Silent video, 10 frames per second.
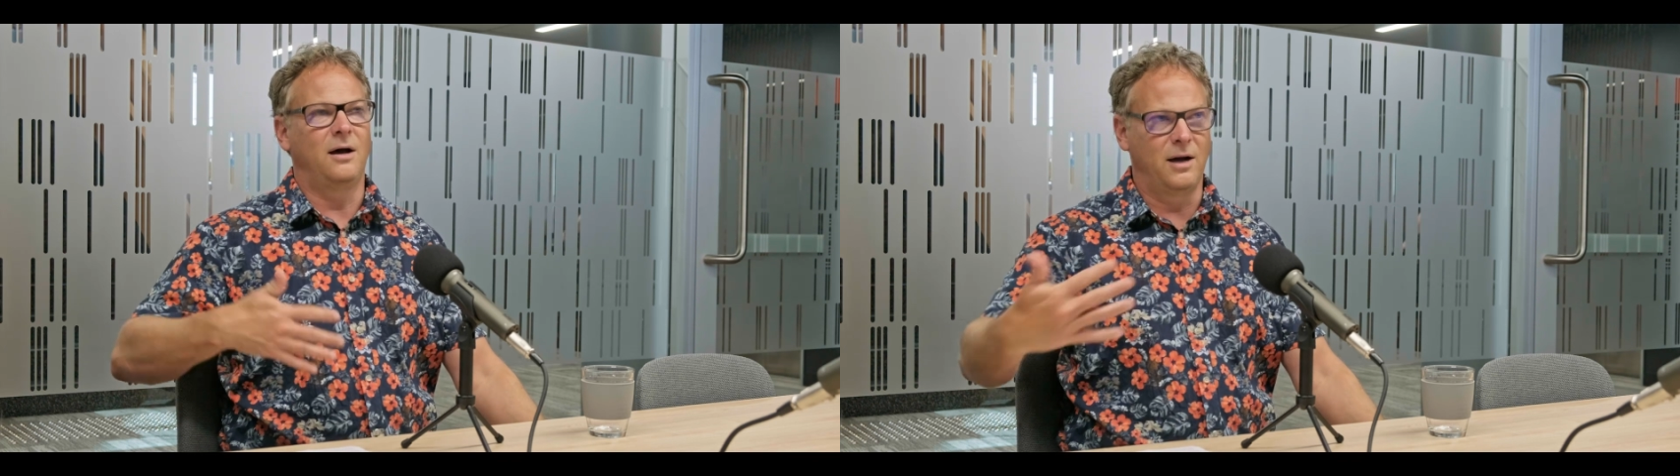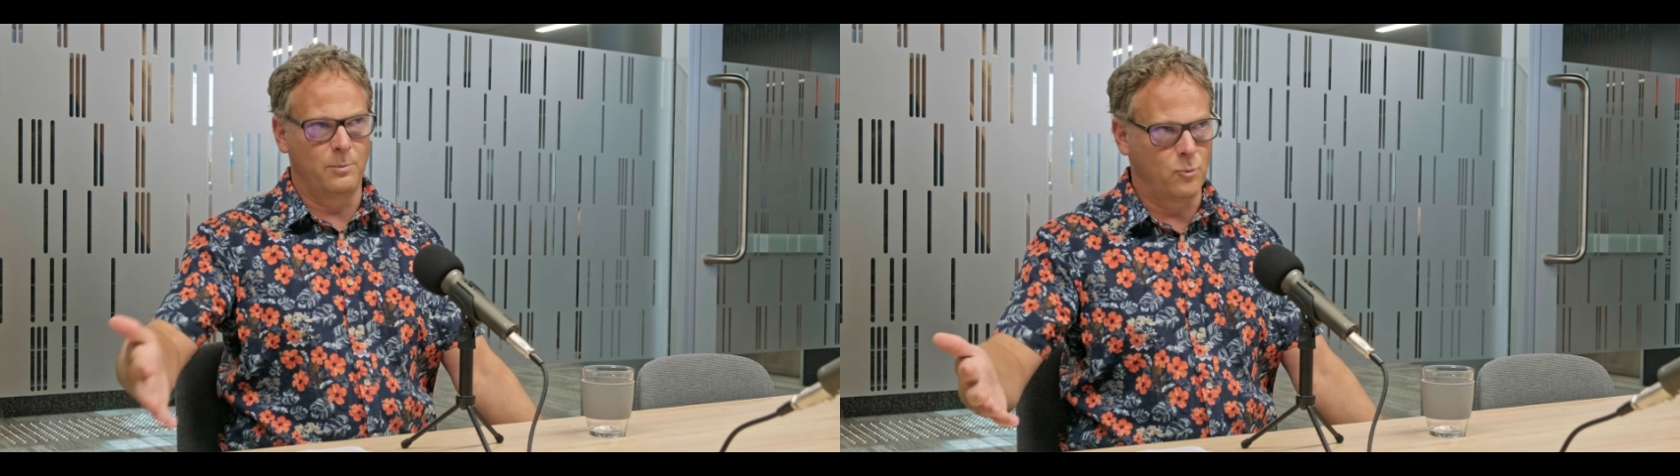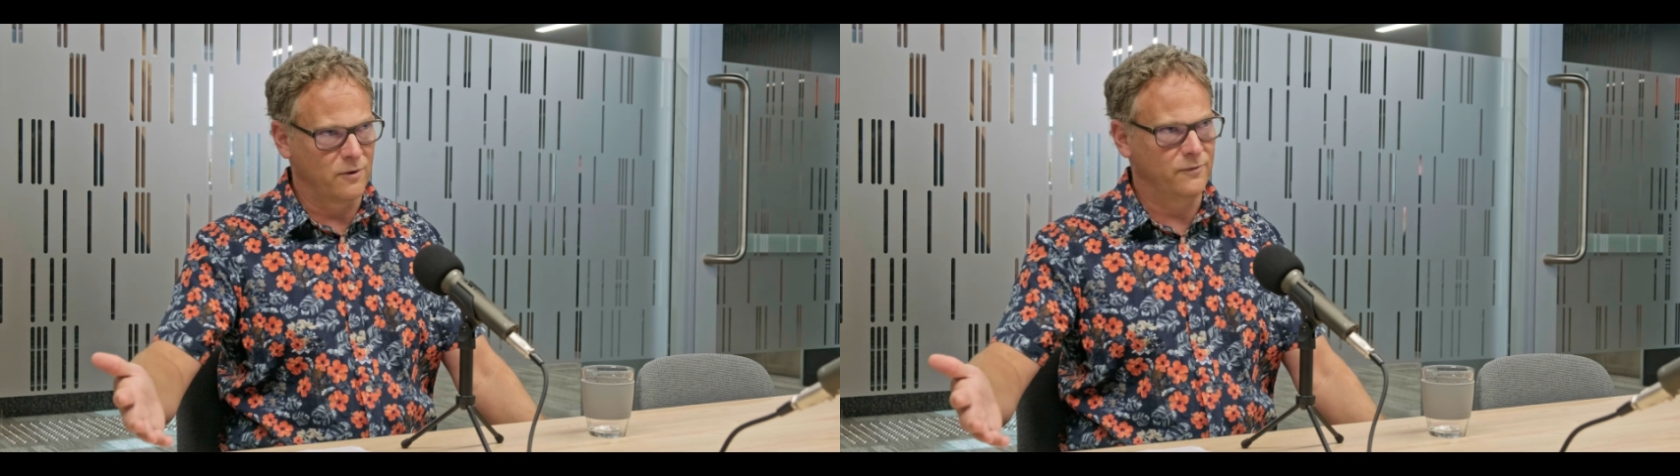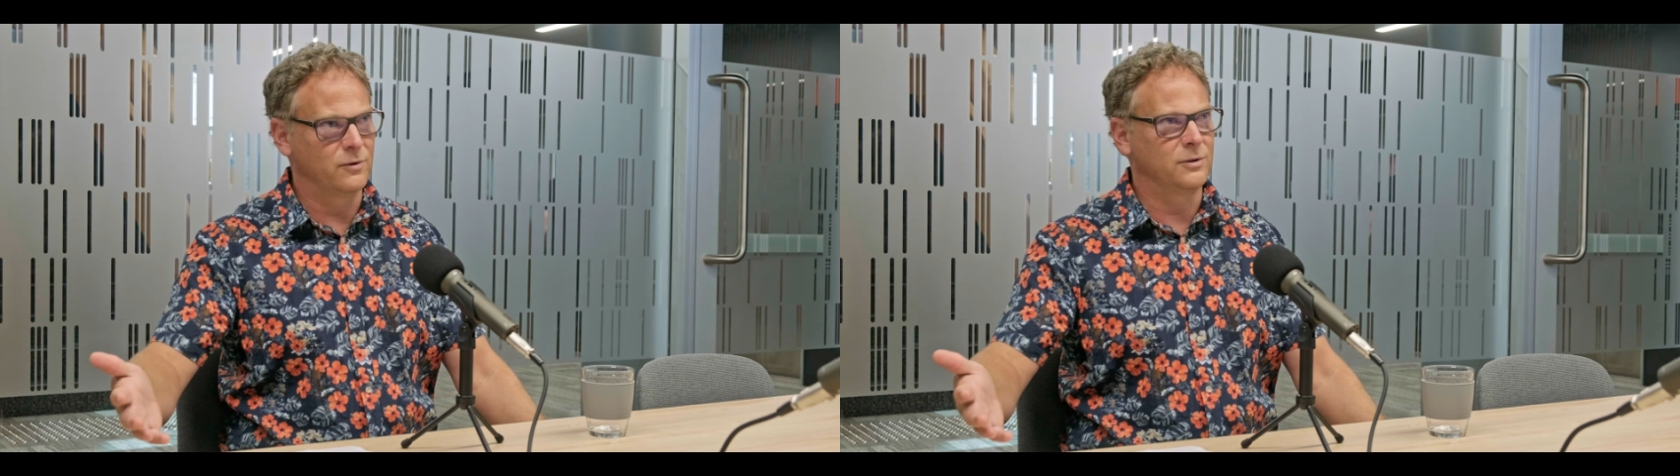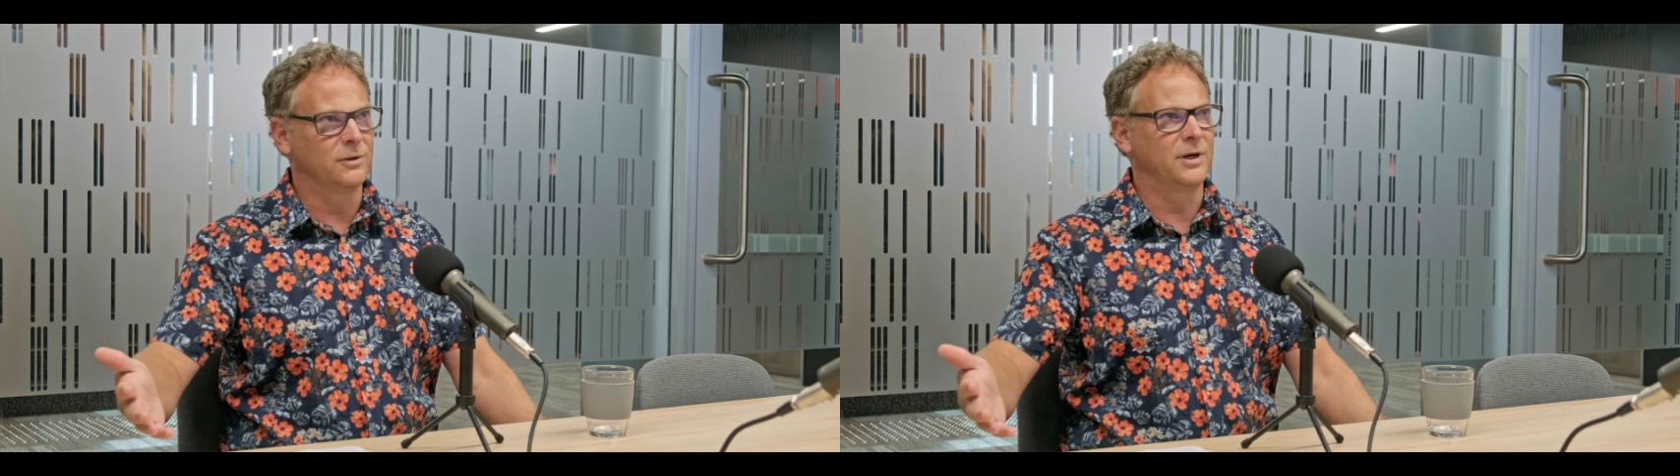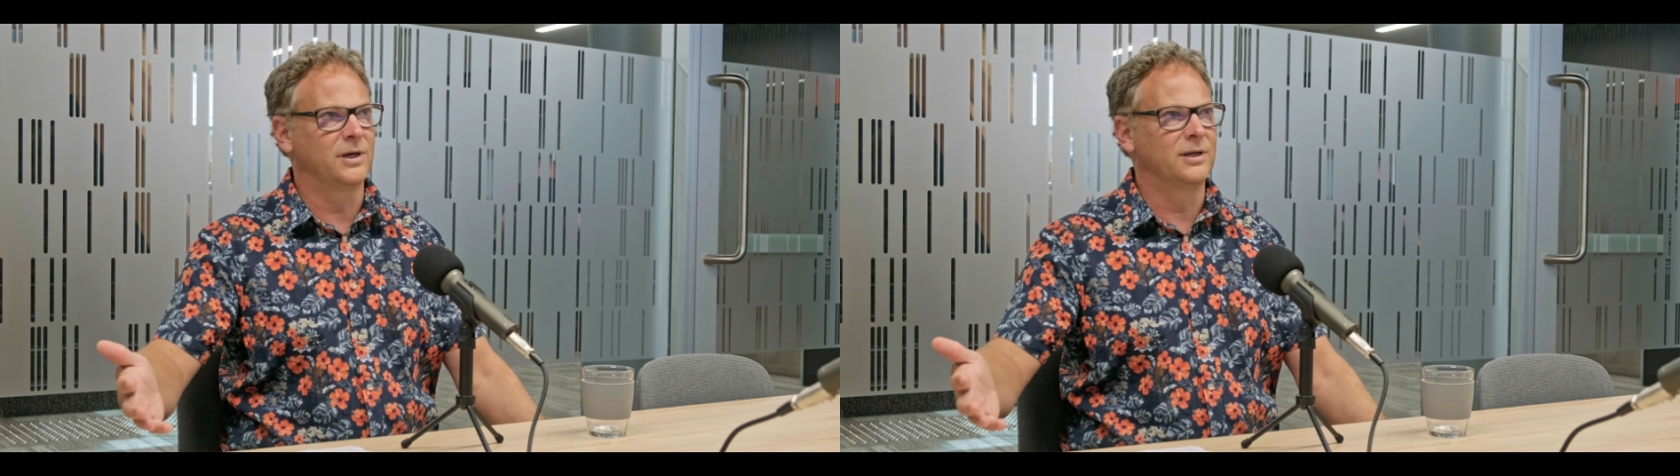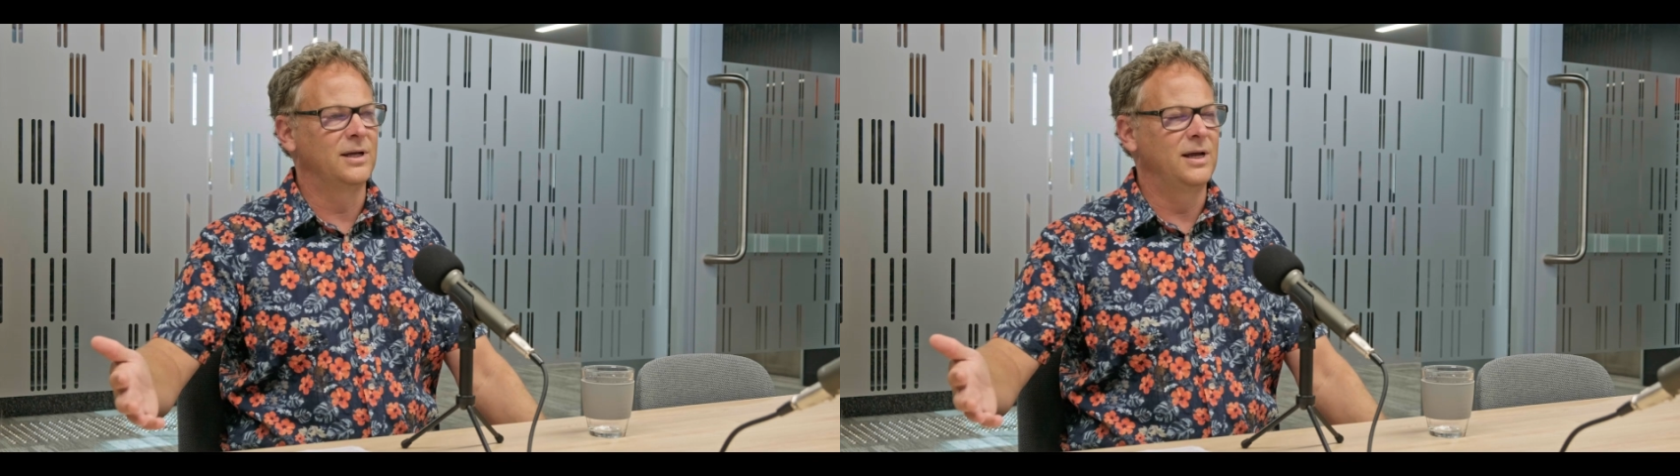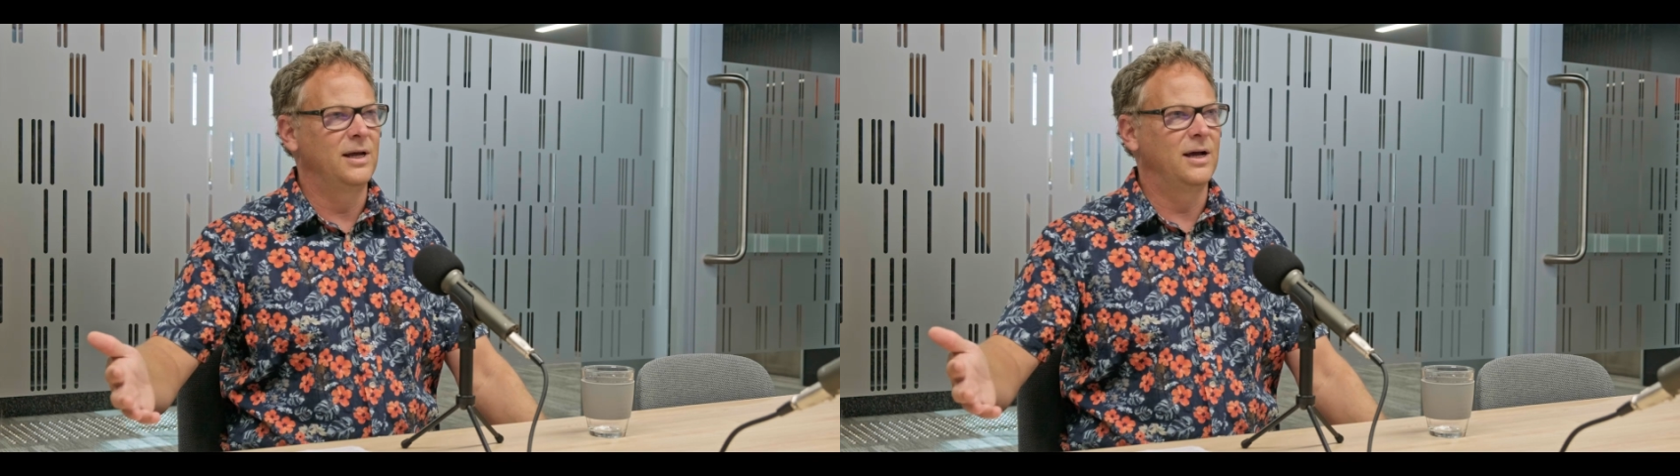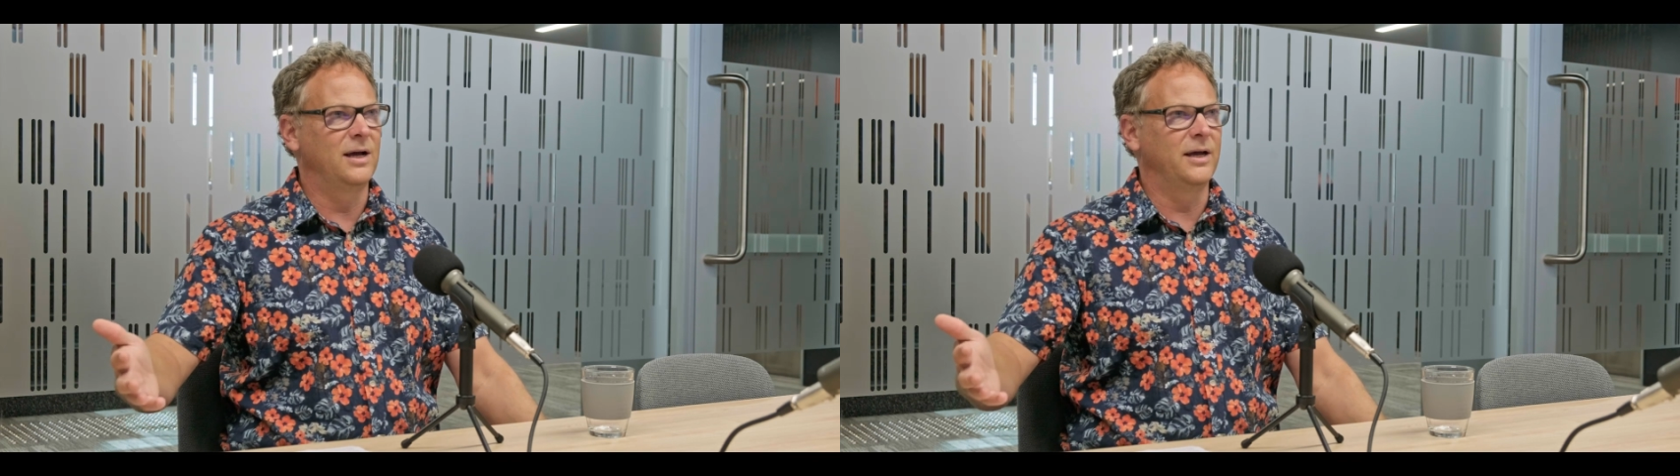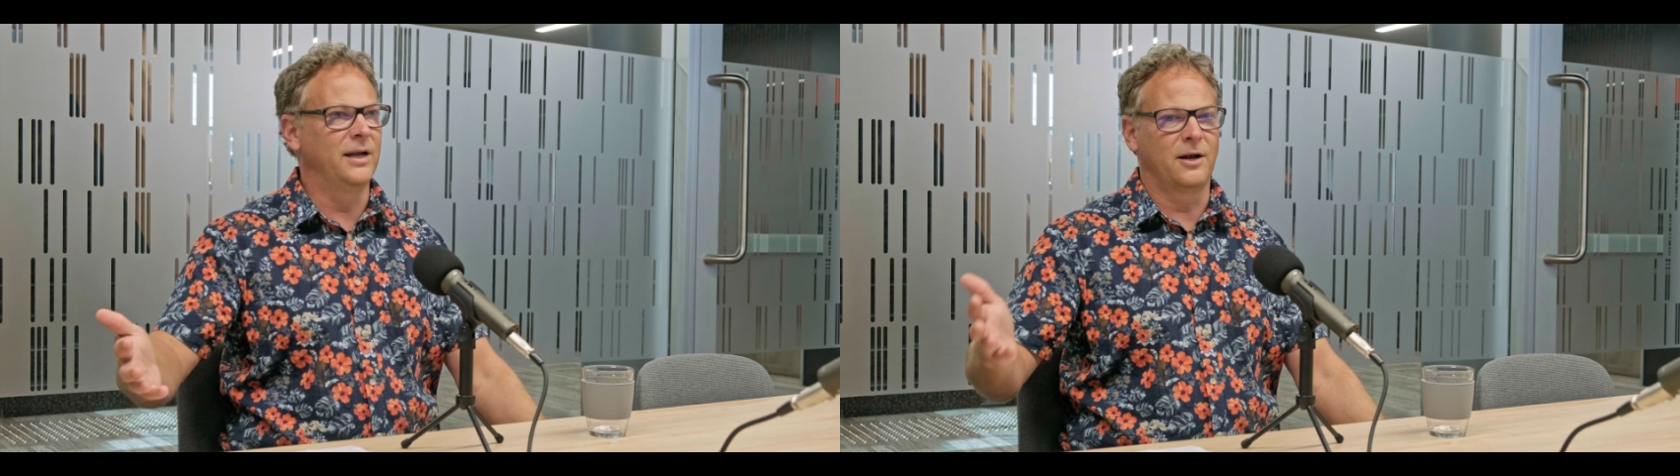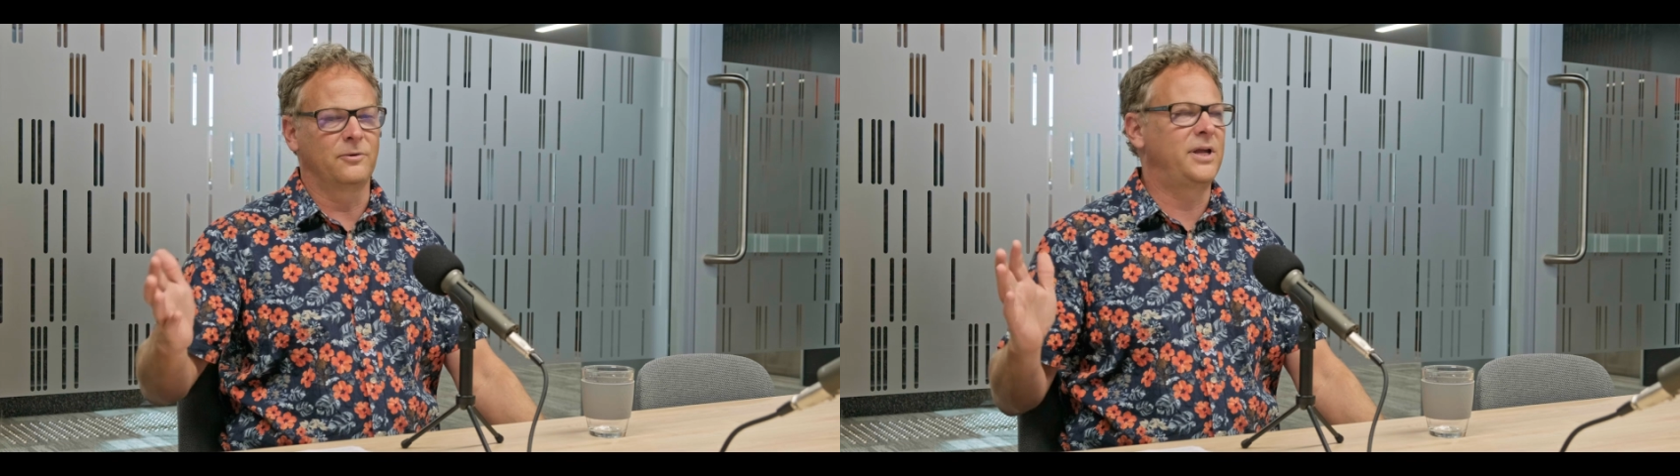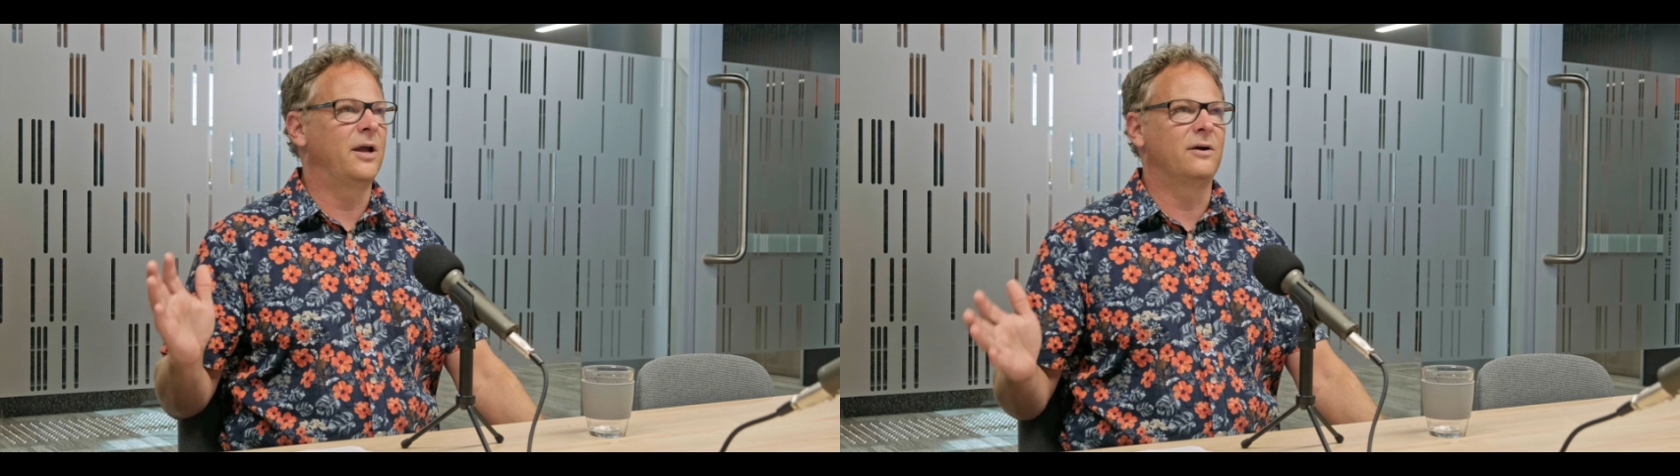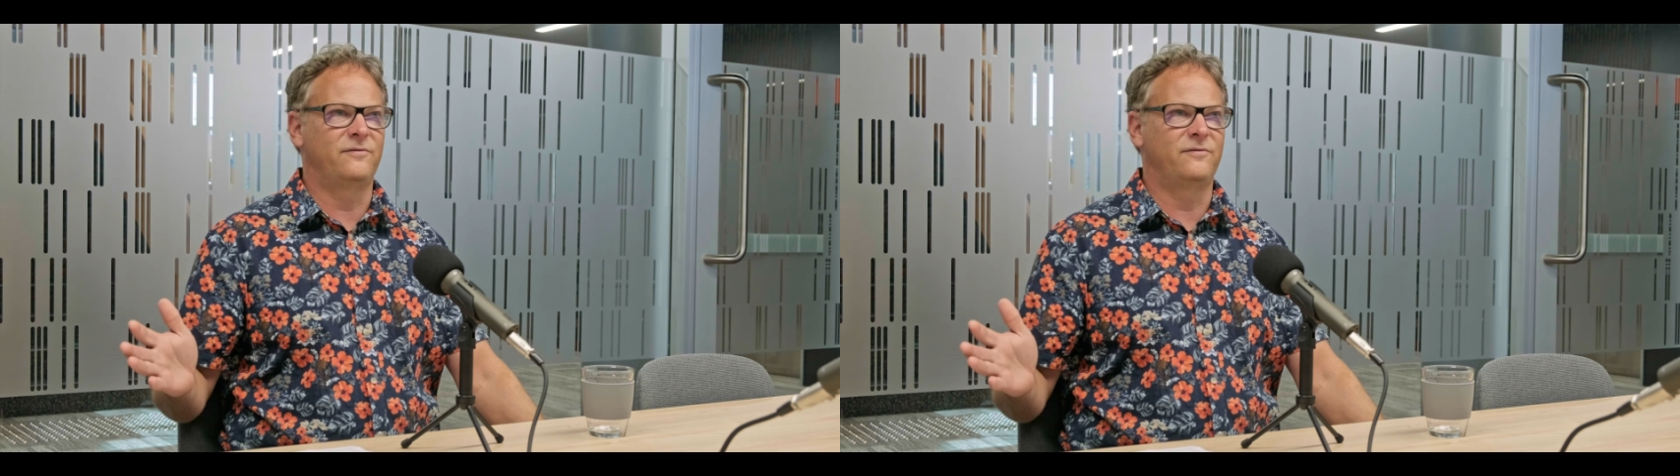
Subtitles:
I'm more vocal on it. And I don't care